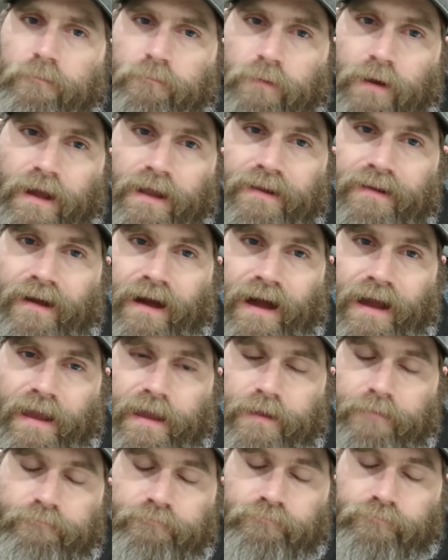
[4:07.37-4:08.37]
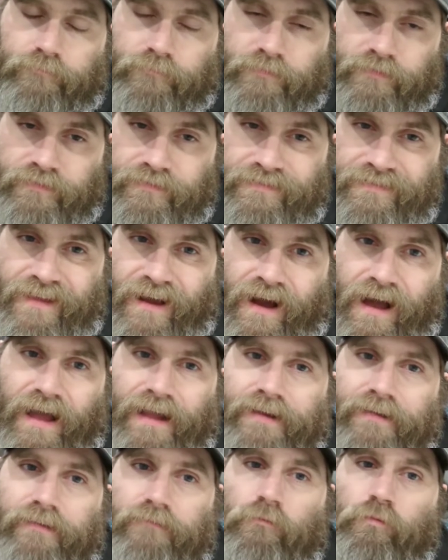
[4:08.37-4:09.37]
but I am
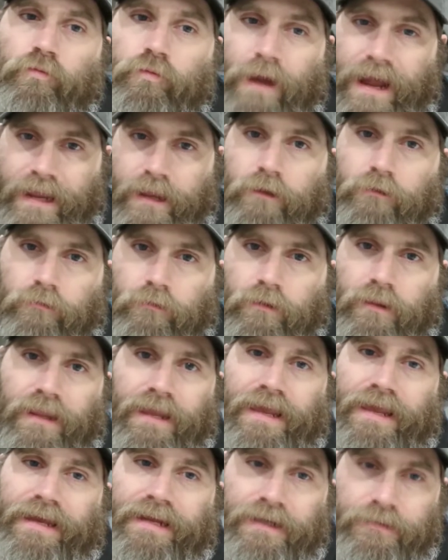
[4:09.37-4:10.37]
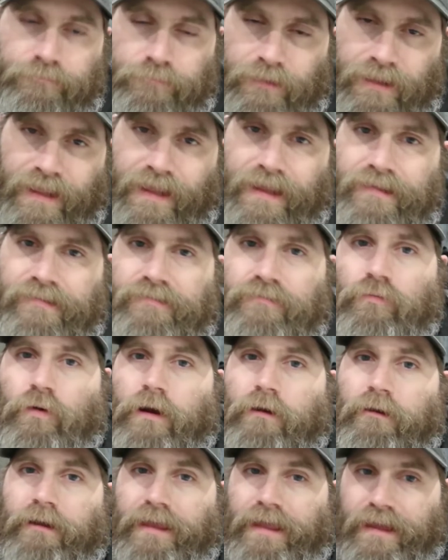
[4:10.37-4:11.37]
not regularly in a place
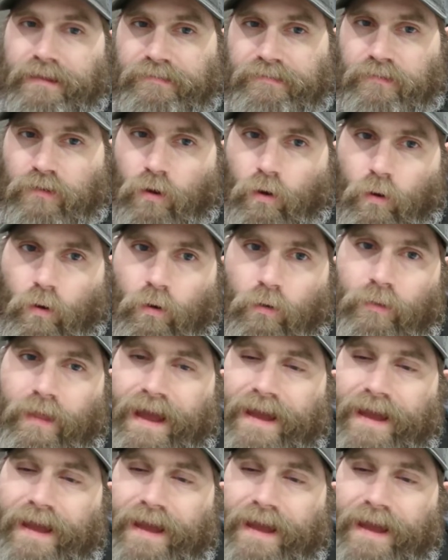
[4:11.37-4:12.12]
where it gets cold.